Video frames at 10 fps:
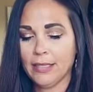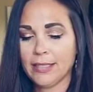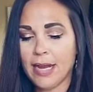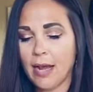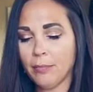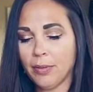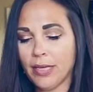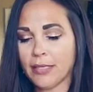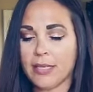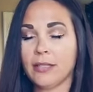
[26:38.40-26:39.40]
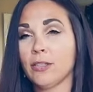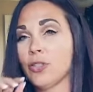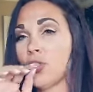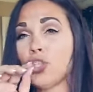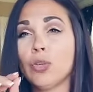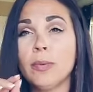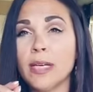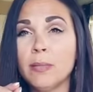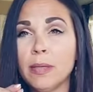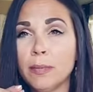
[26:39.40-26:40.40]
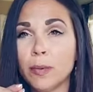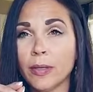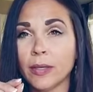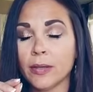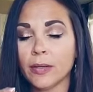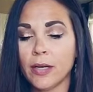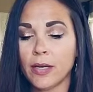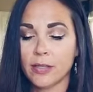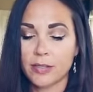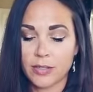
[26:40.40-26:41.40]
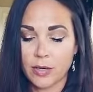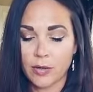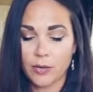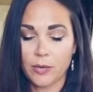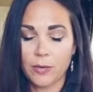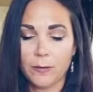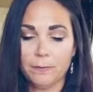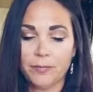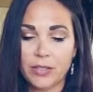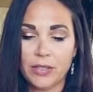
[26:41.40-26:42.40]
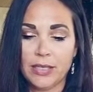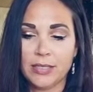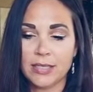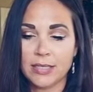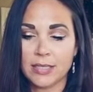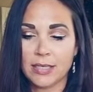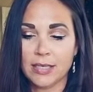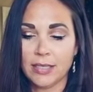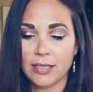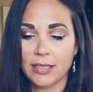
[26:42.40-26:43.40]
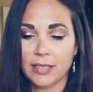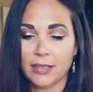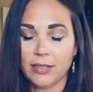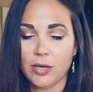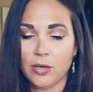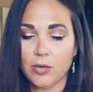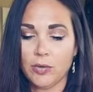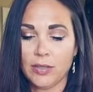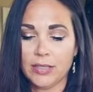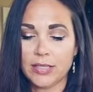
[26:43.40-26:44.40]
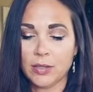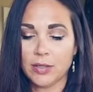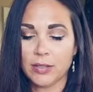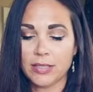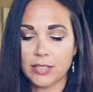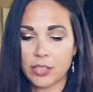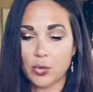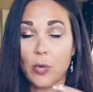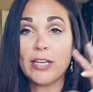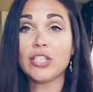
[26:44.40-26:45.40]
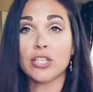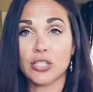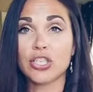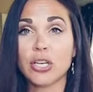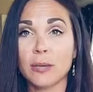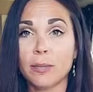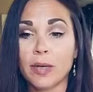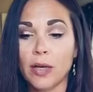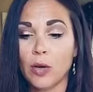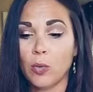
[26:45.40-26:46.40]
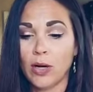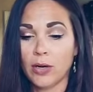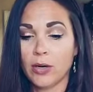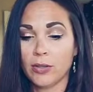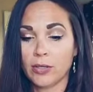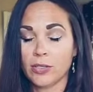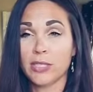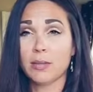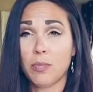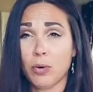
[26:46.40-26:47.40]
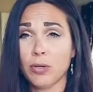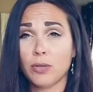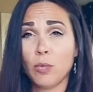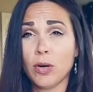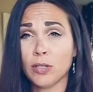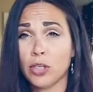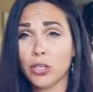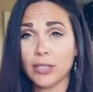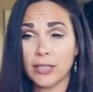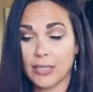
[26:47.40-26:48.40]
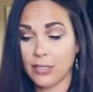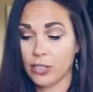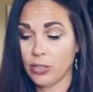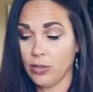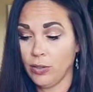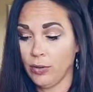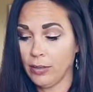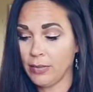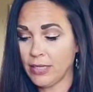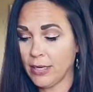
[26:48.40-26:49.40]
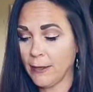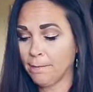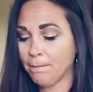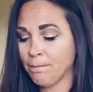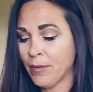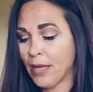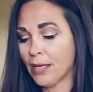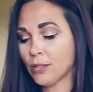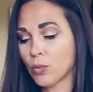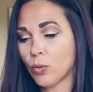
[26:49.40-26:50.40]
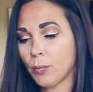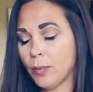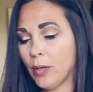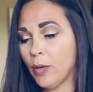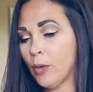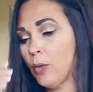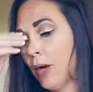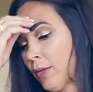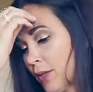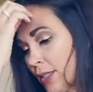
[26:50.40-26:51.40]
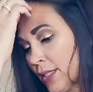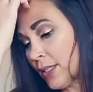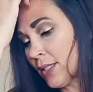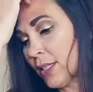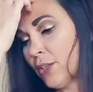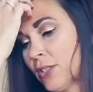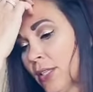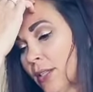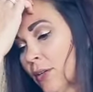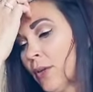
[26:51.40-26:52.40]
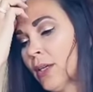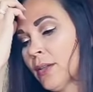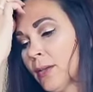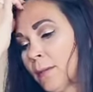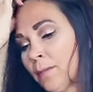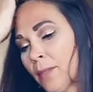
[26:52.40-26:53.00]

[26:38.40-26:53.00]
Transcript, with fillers: It's complex and there's too many people here. So it's, it, you know, it's a situationship where there is more than one cook in the kitchen. You know what I'm saying? And Scorpio, whoever this is that you're dealing with,